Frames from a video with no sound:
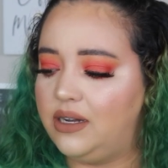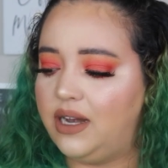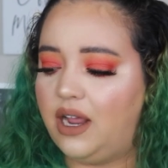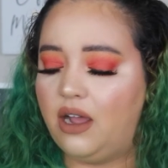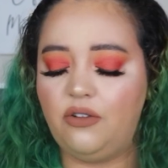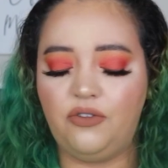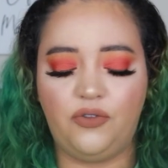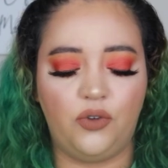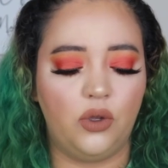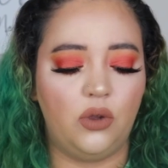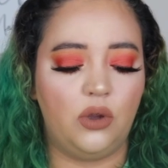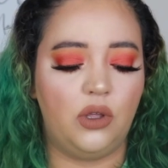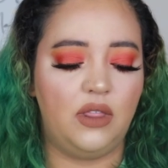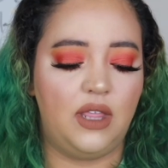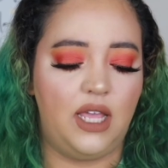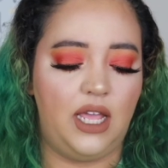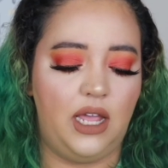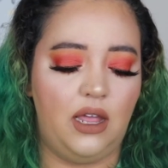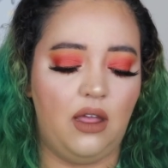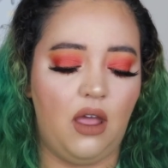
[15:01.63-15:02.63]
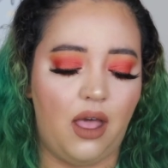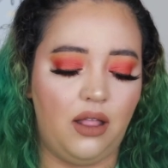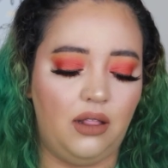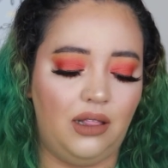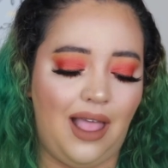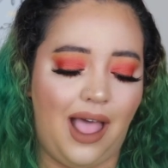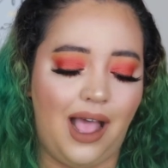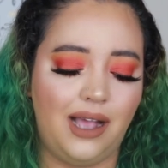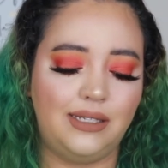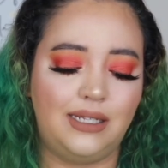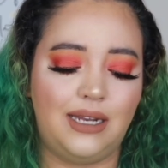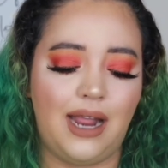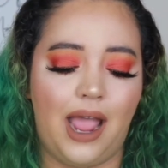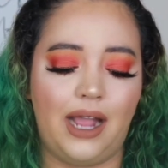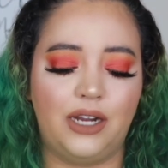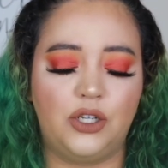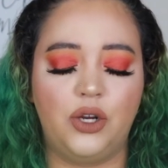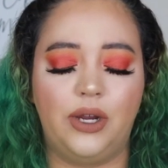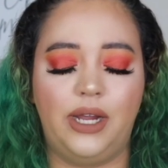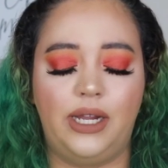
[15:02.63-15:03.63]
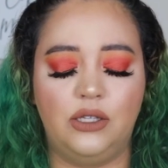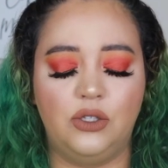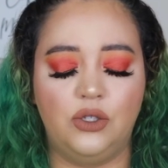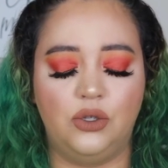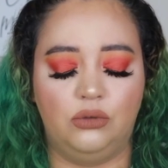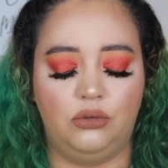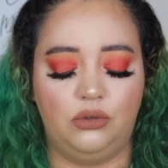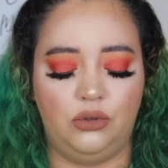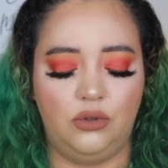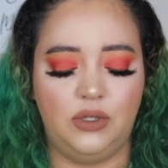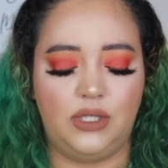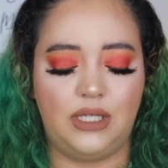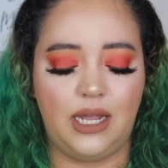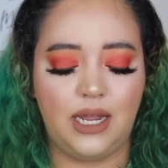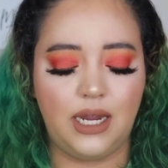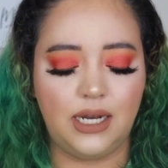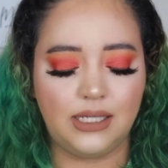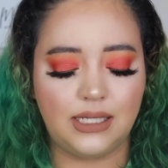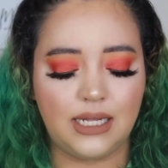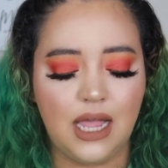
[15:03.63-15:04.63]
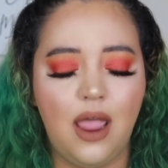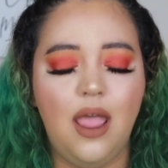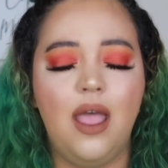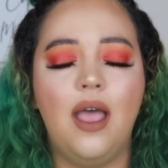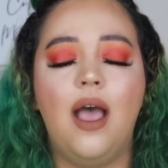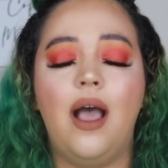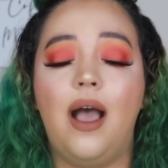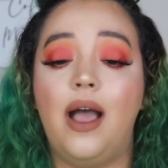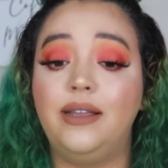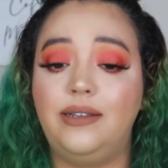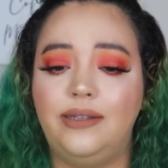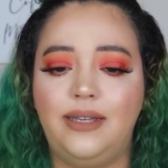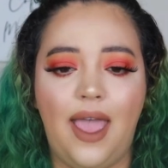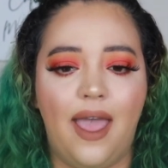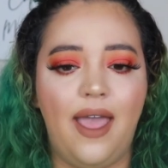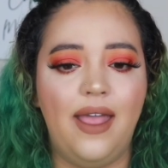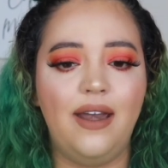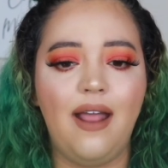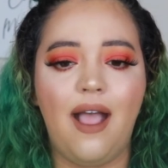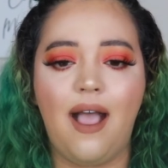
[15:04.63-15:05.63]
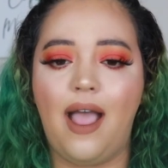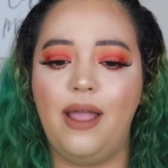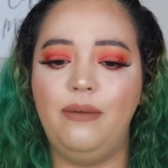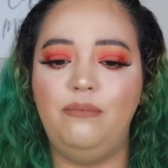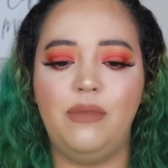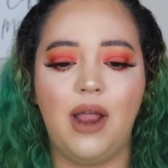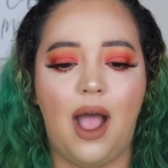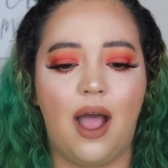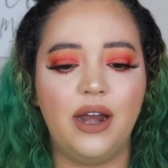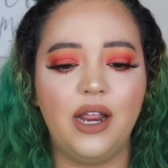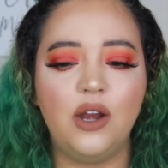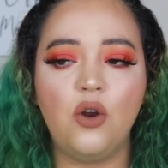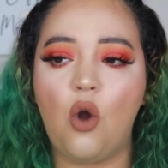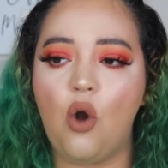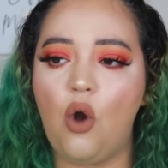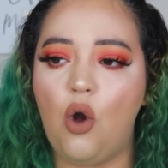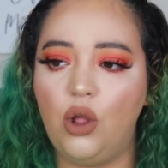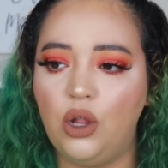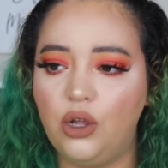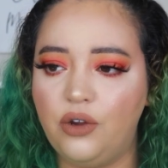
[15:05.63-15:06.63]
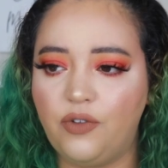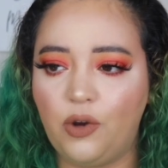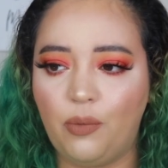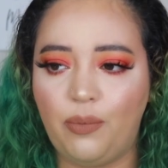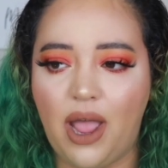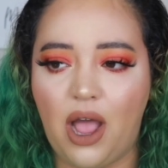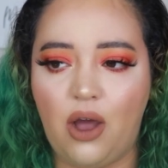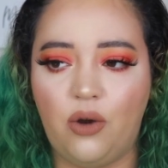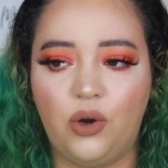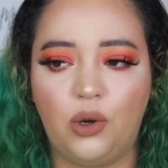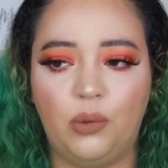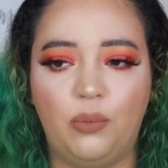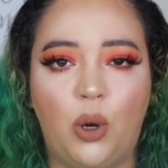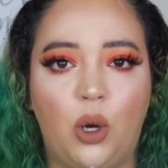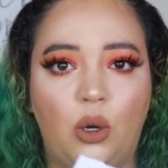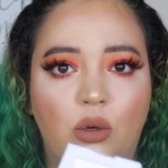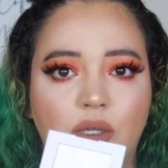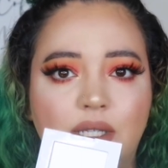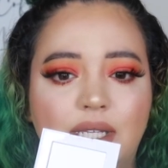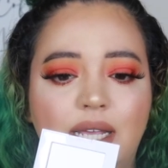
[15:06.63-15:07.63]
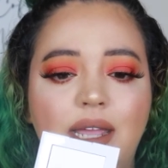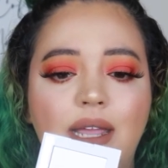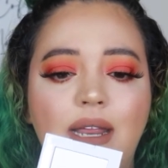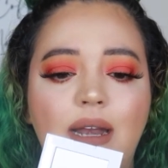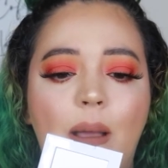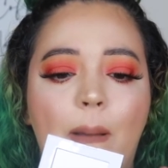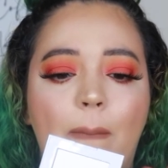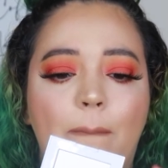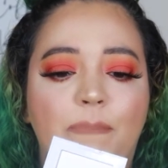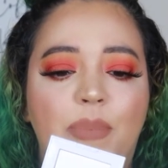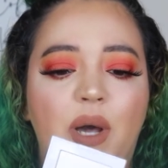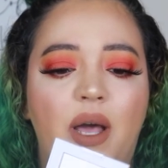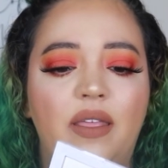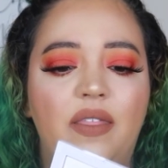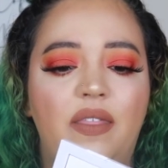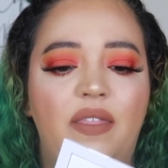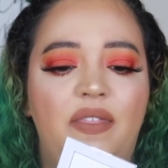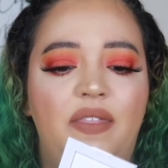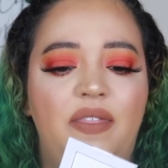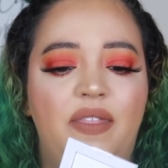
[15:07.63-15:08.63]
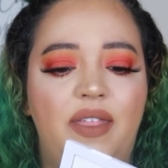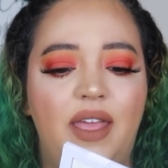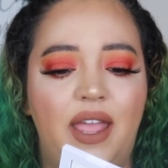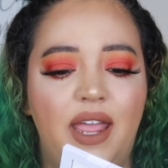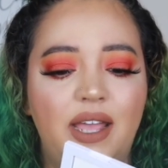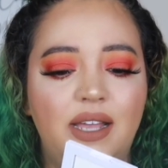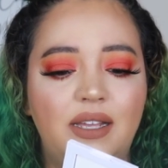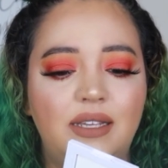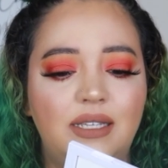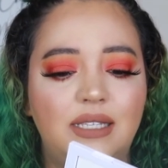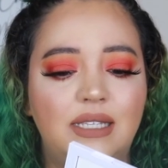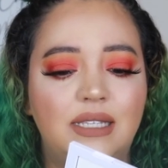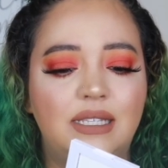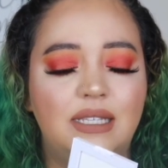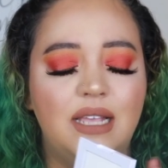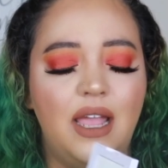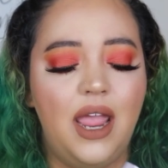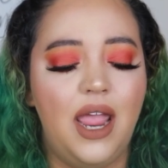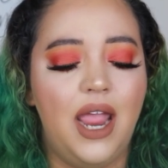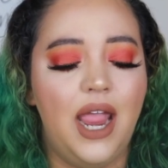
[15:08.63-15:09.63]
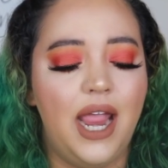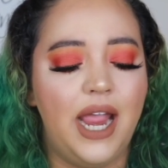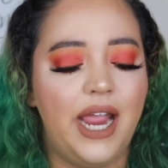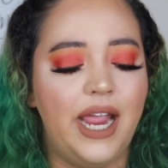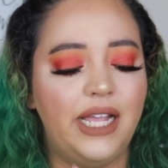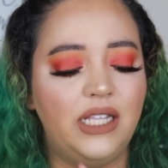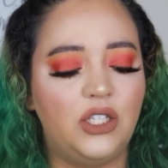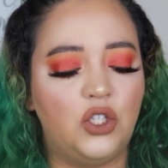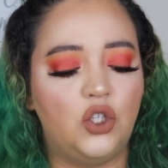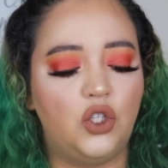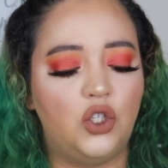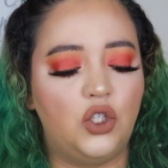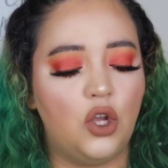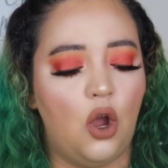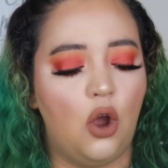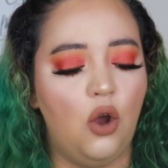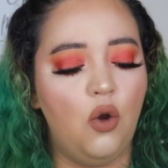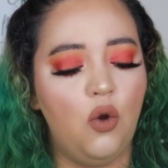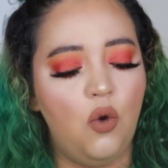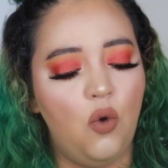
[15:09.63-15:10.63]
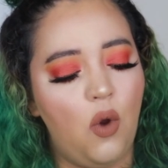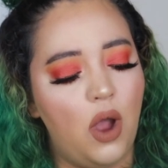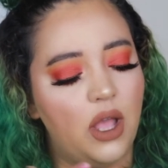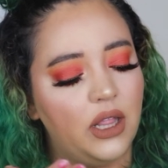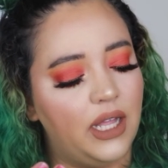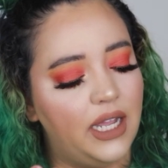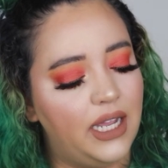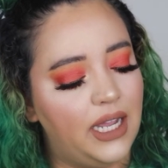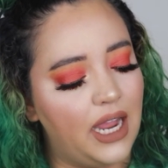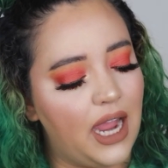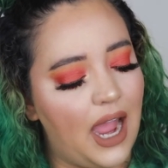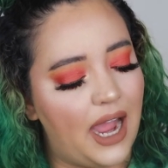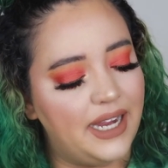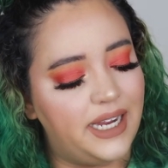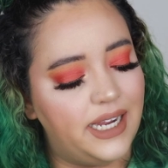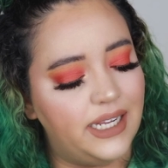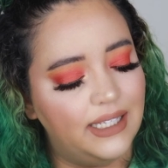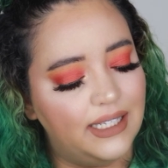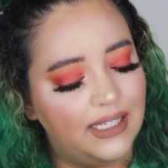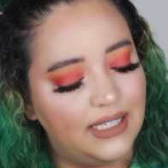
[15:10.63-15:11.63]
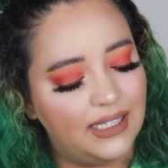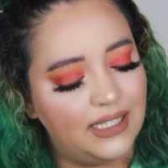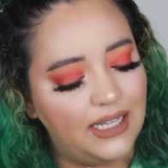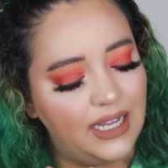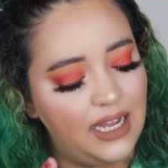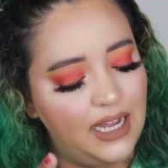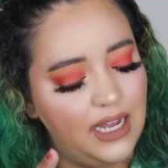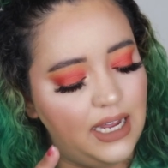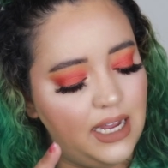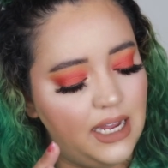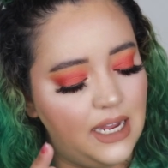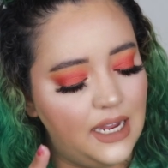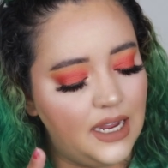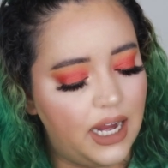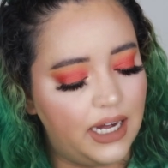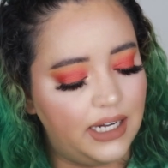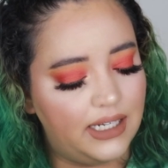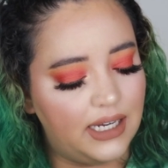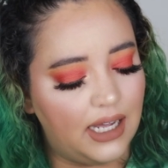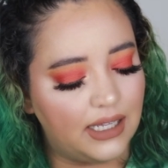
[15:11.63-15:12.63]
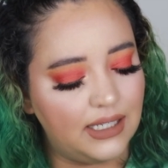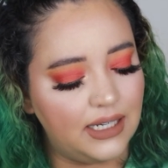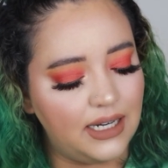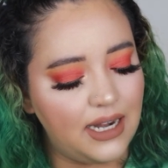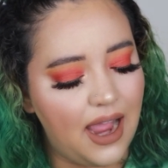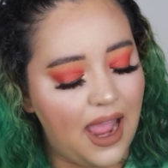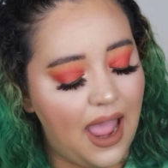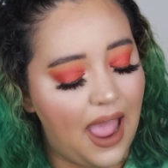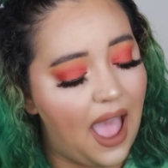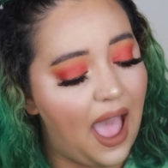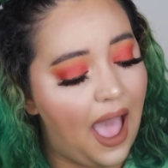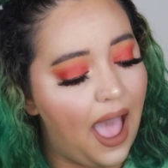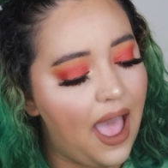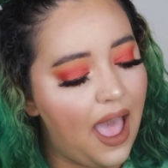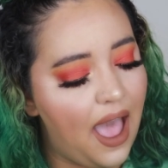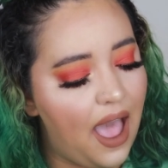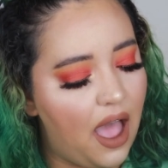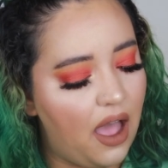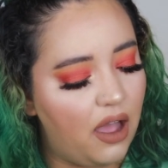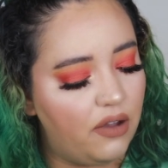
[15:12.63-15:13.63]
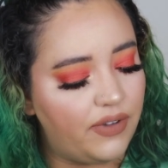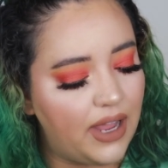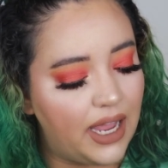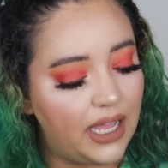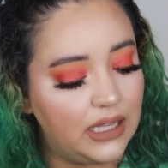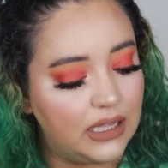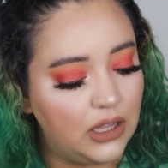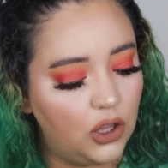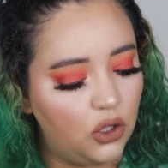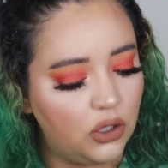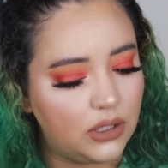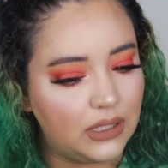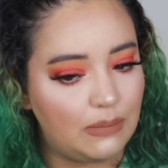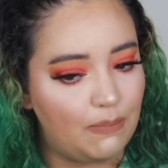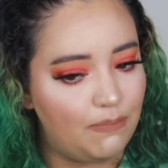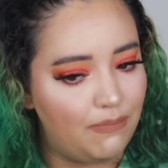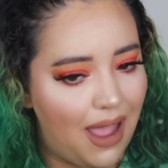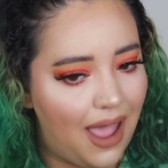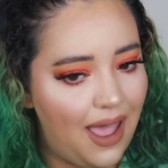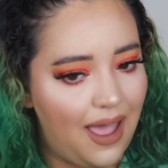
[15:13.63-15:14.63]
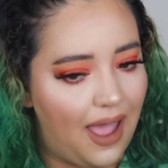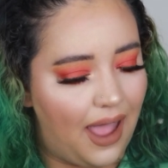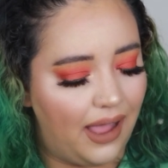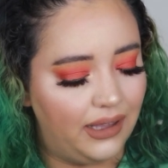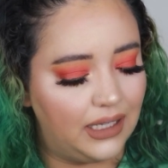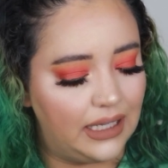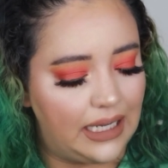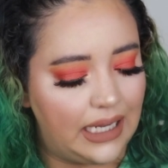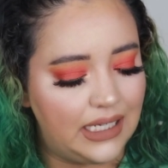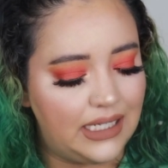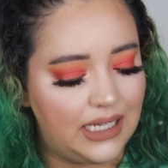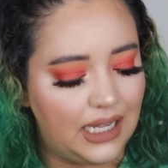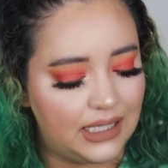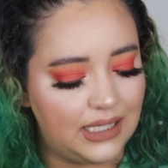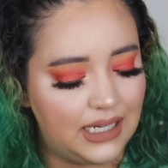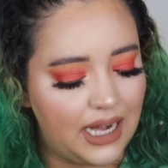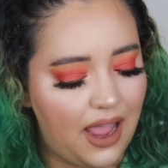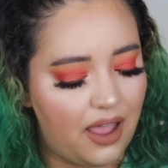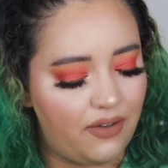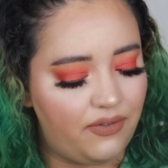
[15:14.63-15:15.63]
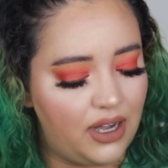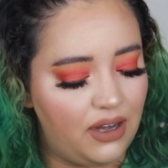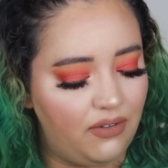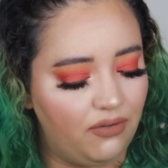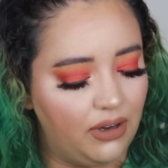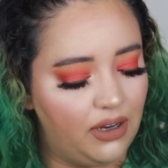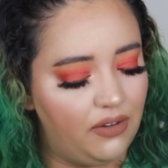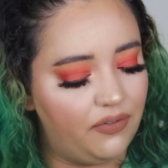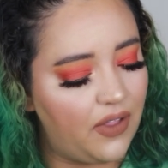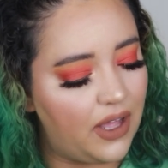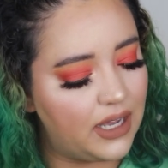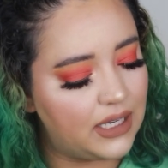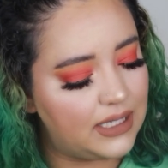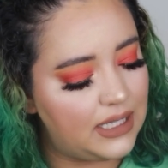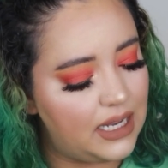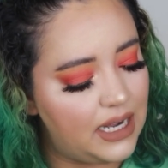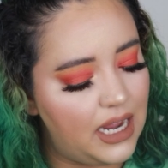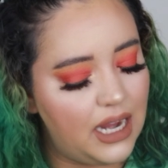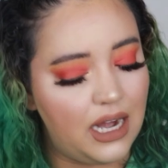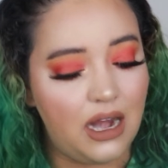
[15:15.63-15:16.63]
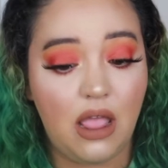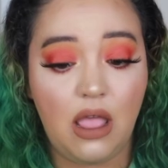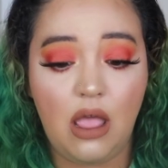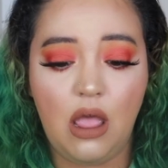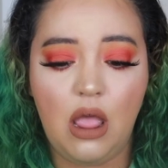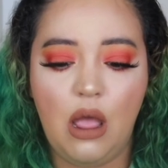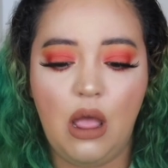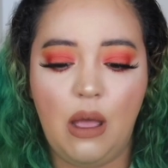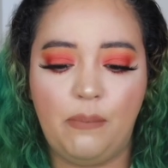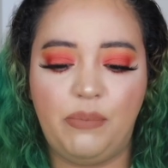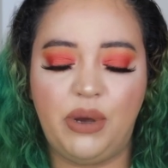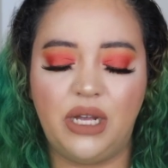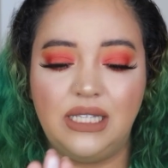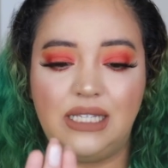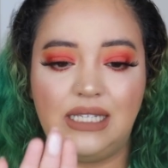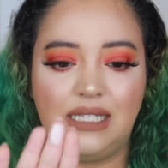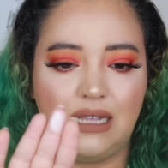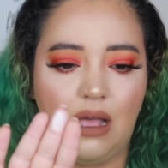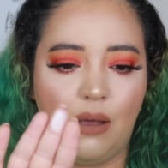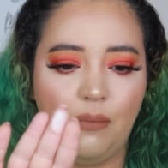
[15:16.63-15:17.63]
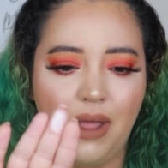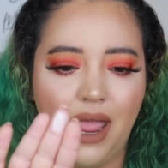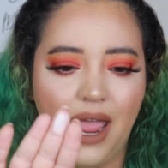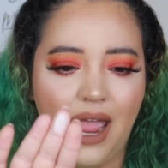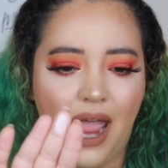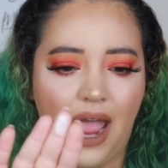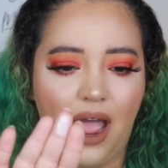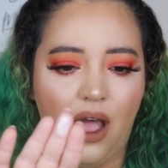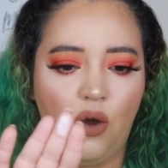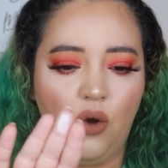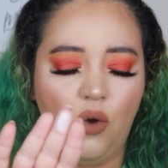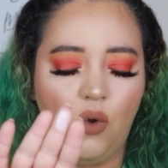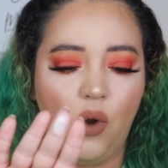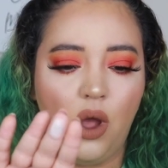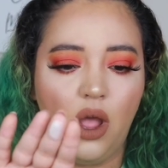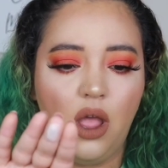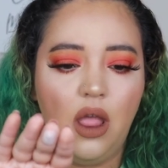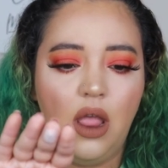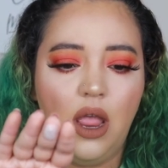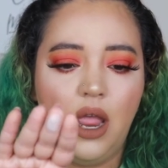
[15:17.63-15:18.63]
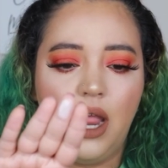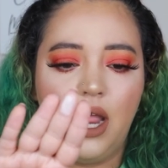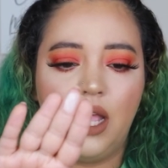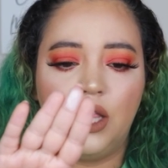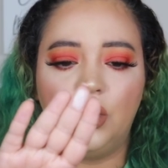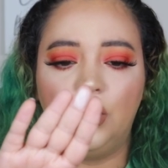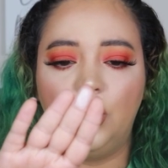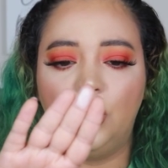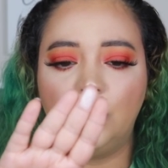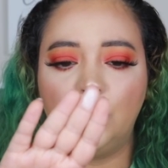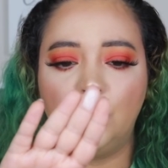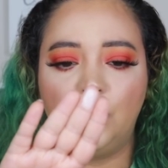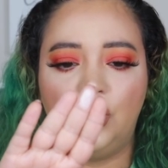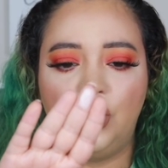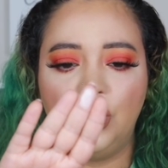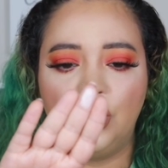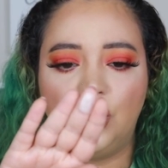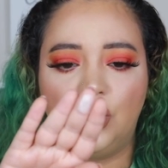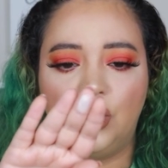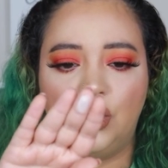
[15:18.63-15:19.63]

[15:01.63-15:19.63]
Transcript: Now for the Last Act Translucent, again, I'm not an all over powder person, but this, it's so, like, I can see it doesn't have, it looks matte, like it doesn't have any reflex in it, but somehow looks just